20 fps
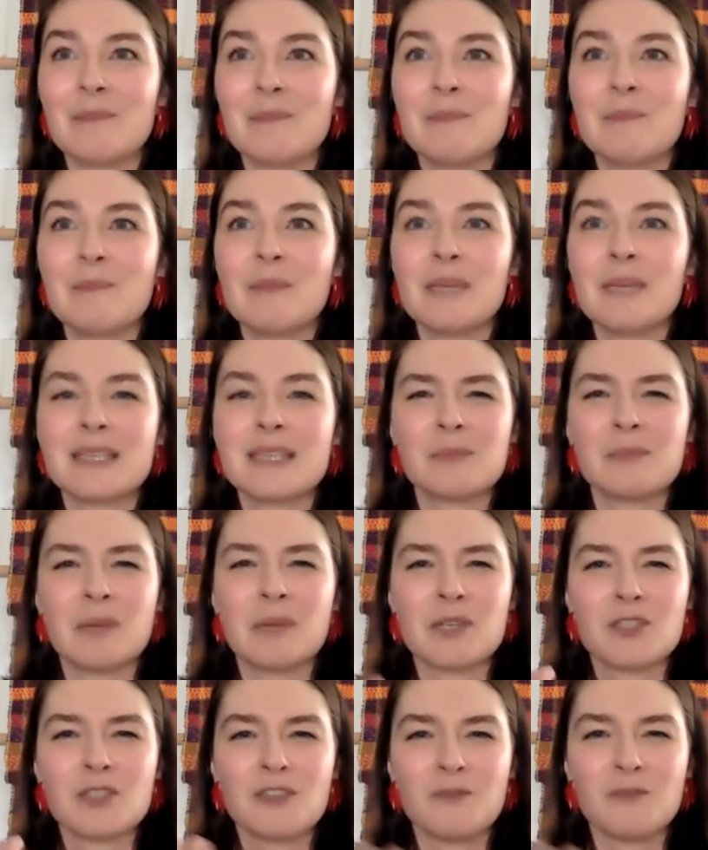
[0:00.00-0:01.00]
it's a
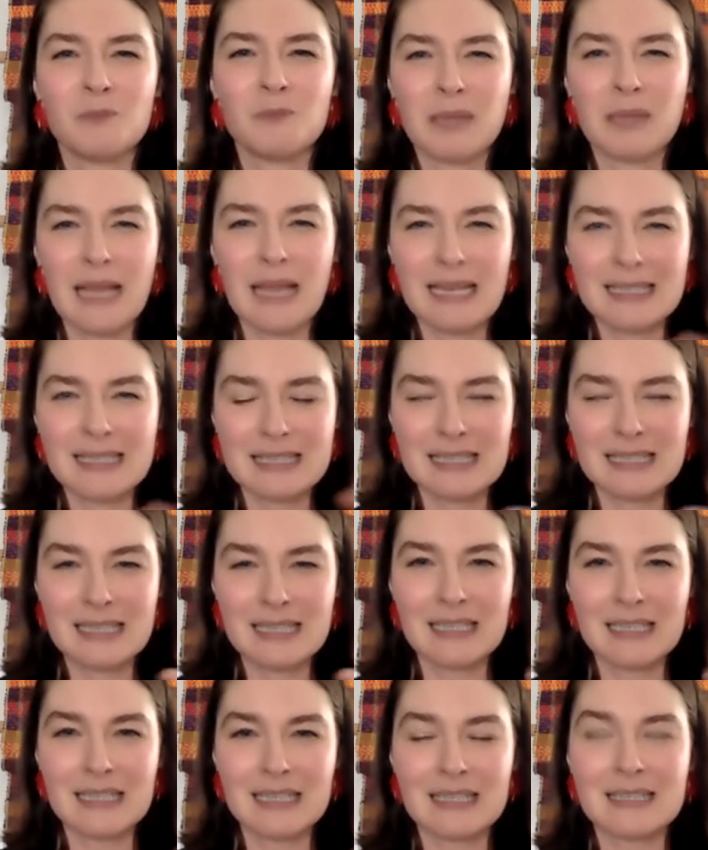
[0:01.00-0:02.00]
bunch of
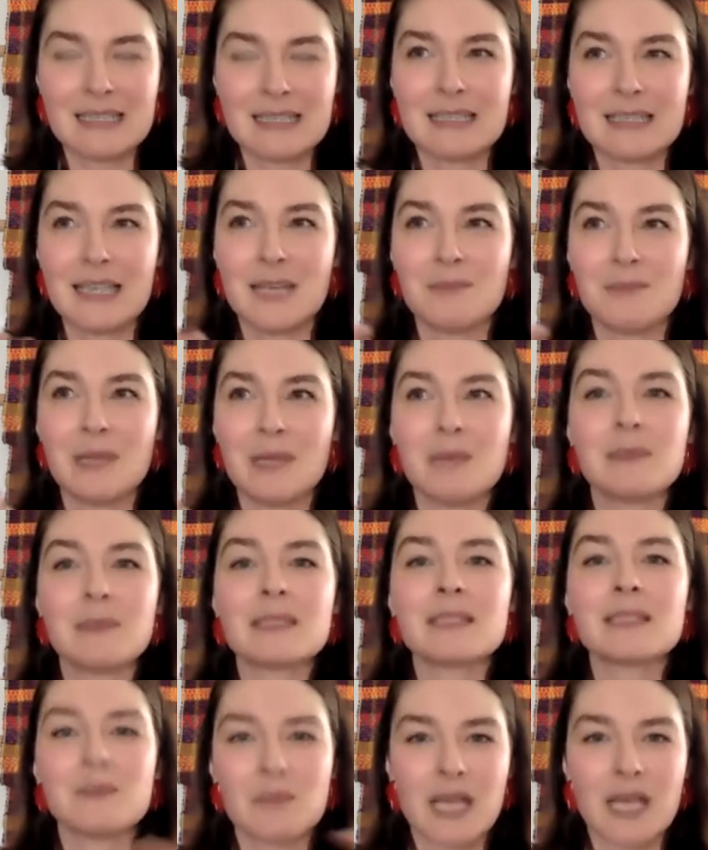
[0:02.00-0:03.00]
plastics and maybe
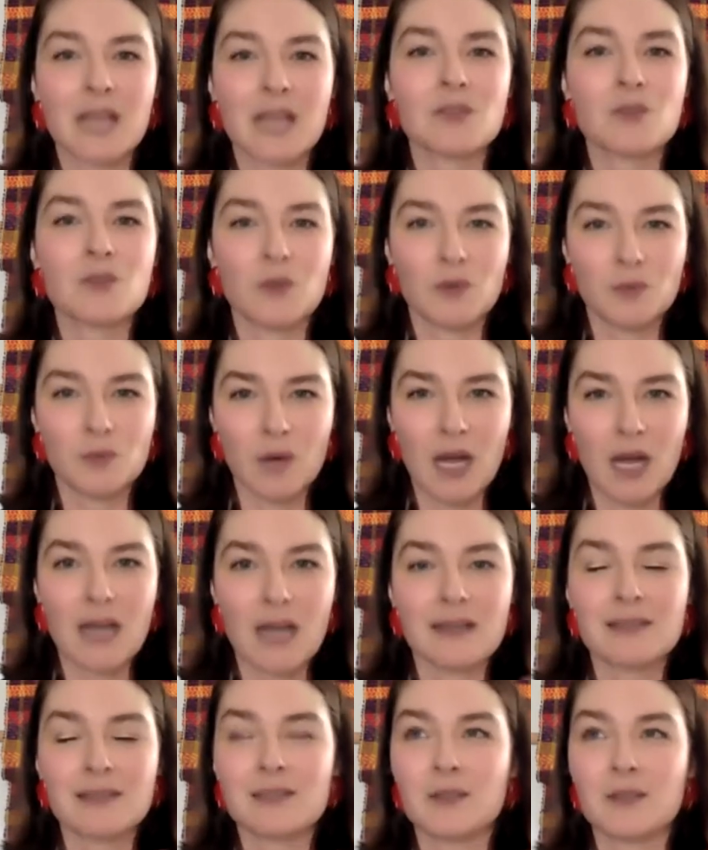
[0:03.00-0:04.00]
some natural
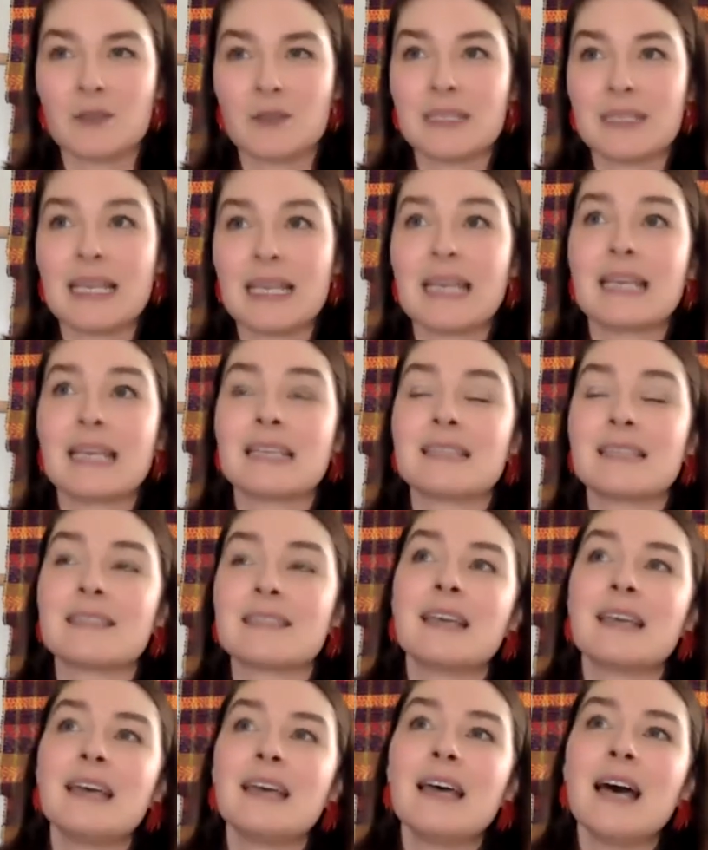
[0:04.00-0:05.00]
rocks or sand
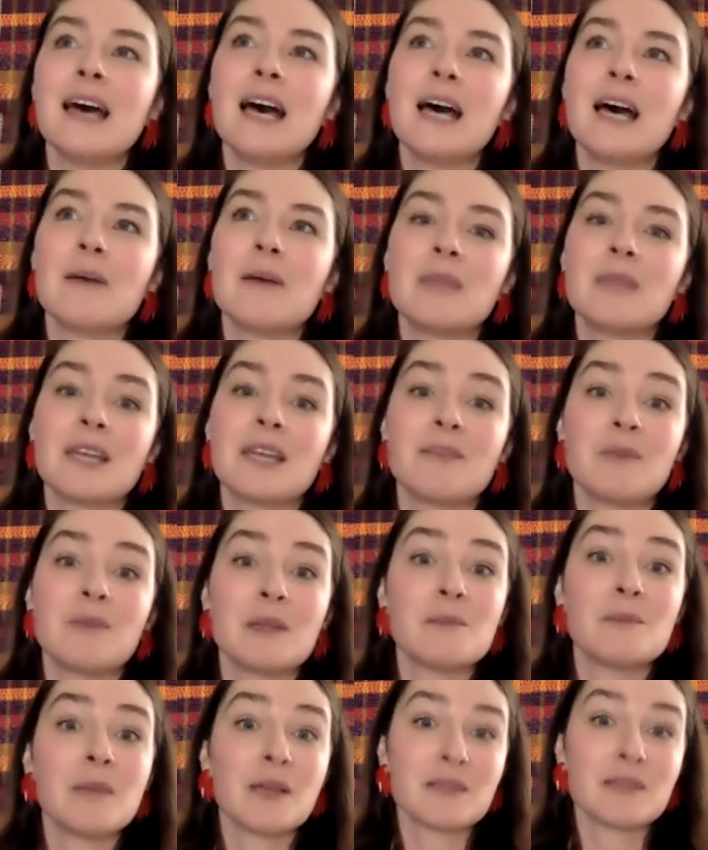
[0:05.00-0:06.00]
that have
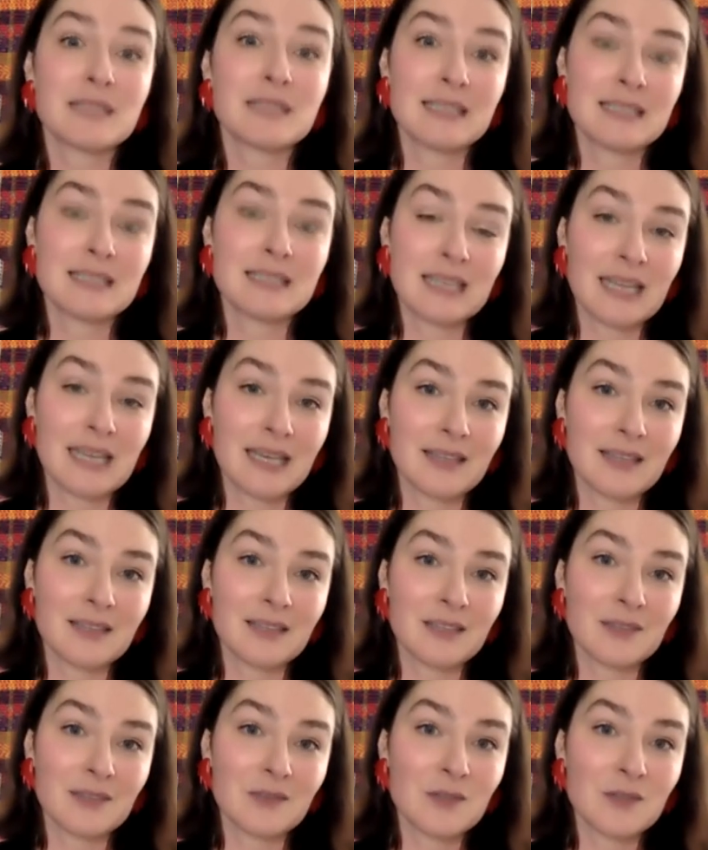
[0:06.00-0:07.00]
been melted
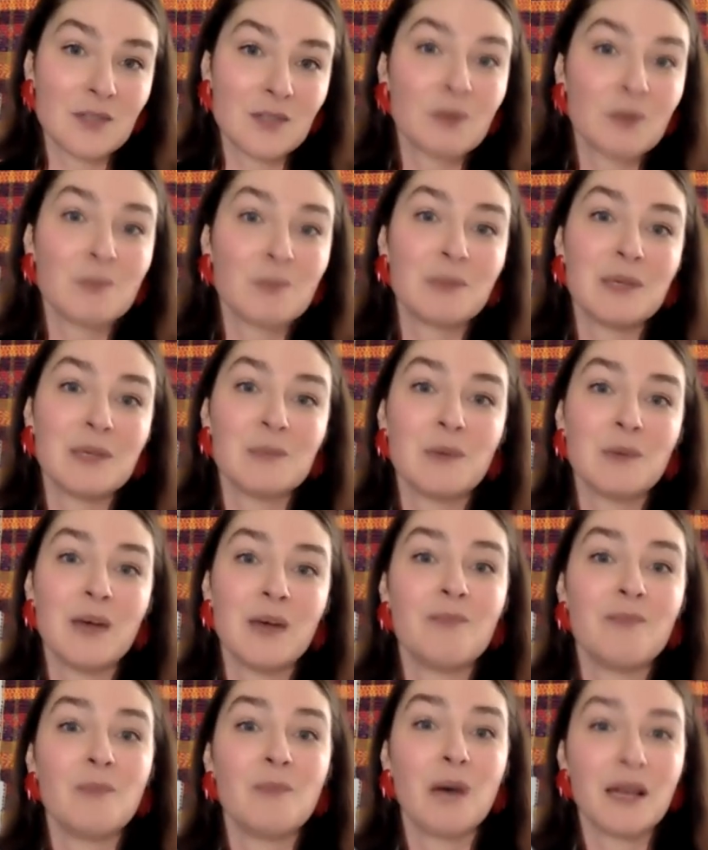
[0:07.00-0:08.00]
together. So when people
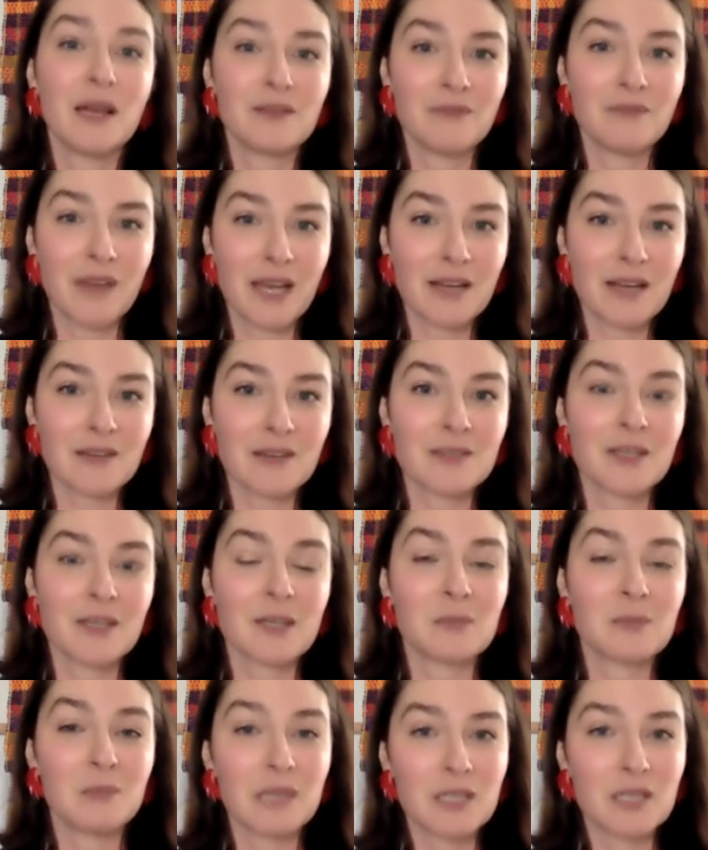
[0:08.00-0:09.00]
have bonfires
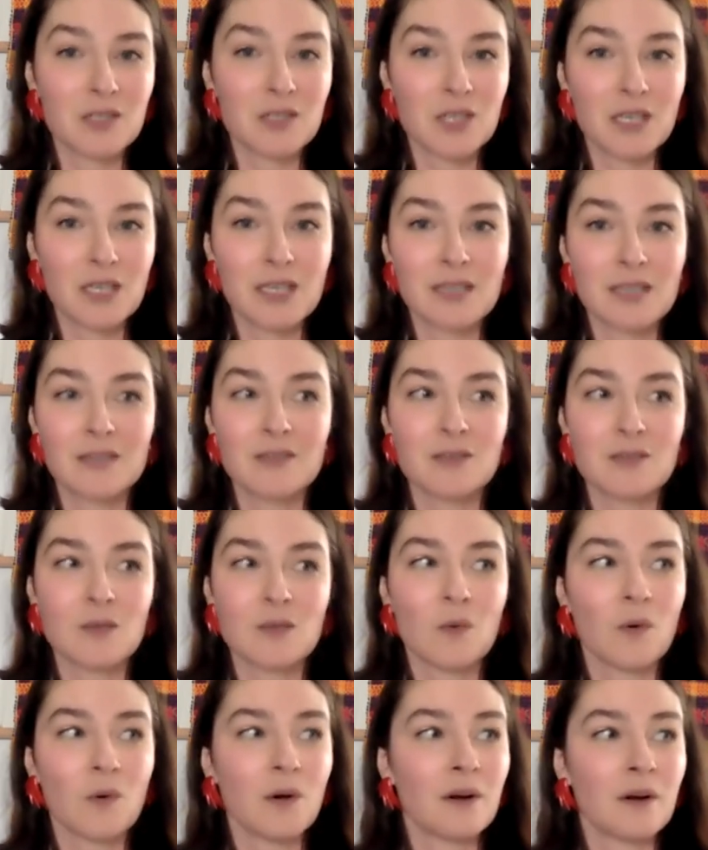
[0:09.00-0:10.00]
on beaches,
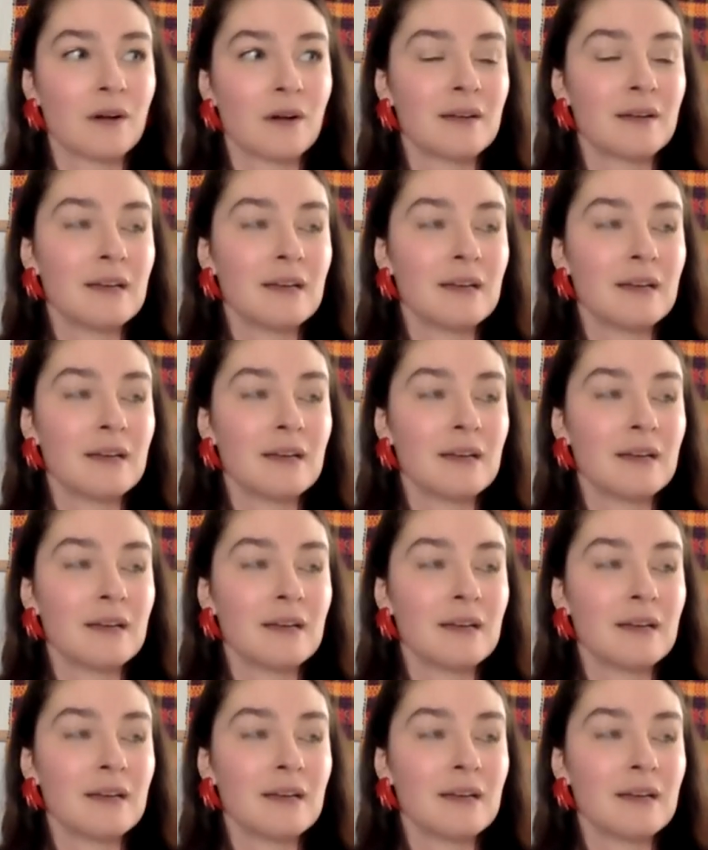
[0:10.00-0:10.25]
or